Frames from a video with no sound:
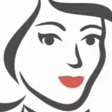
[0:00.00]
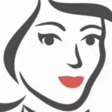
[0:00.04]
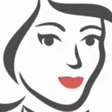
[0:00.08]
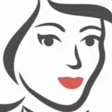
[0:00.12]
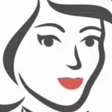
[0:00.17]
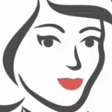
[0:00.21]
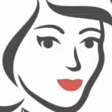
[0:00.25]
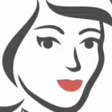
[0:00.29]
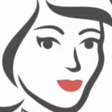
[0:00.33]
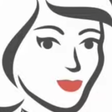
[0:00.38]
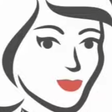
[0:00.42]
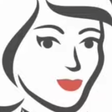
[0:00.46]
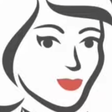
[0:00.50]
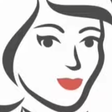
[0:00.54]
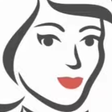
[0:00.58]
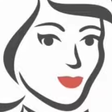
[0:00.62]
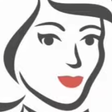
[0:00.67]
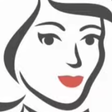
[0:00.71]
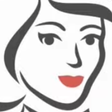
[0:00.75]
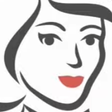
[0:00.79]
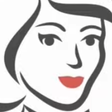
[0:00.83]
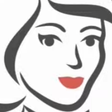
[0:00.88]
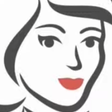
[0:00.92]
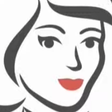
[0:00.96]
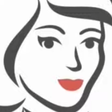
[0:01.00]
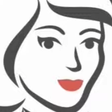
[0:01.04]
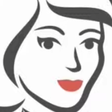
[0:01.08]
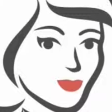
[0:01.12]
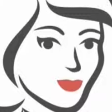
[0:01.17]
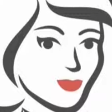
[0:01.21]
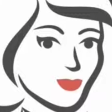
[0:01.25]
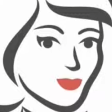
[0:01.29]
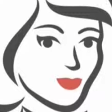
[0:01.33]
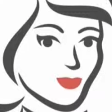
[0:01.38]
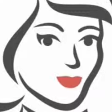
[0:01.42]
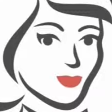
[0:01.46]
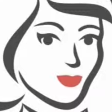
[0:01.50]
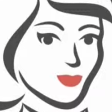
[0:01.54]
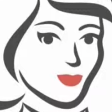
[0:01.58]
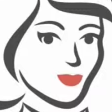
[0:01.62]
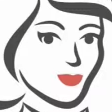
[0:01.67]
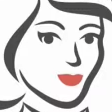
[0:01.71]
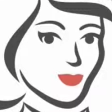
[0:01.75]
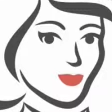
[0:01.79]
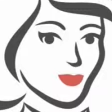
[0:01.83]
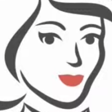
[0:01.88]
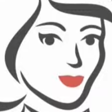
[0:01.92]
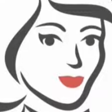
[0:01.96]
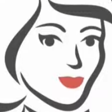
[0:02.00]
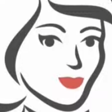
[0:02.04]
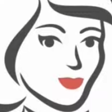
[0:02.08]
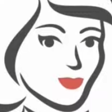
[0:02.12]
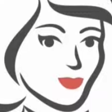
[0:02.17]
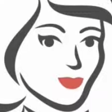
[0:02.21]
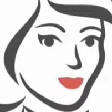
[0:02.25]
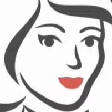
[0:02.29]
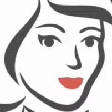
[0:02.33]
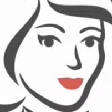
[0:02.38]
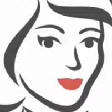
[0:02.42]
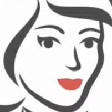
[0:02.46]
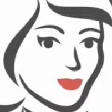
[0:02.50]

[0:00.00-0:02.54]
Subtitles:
to see if we've pulled everything out that is